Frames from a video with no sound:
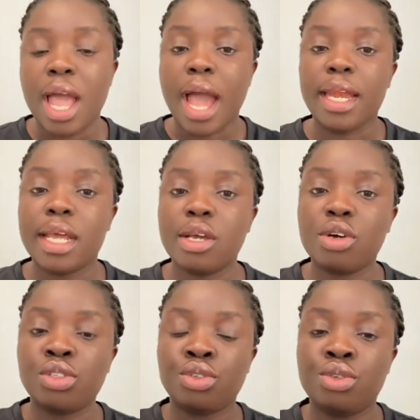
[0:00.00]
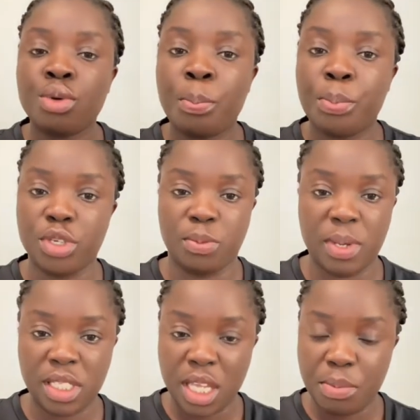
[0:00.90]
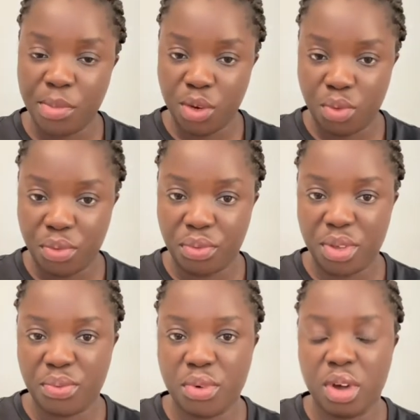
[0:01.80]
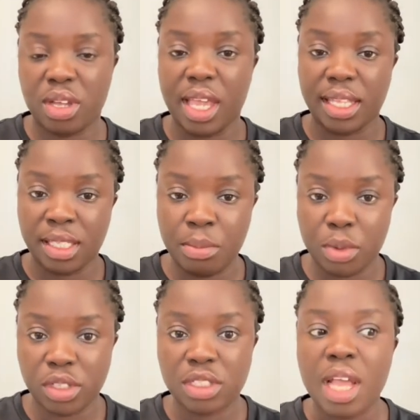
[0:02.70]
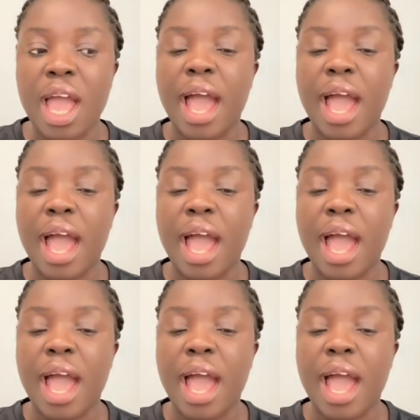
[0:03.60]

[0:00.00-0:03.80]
and then go to do post-basic midwifery for 18 months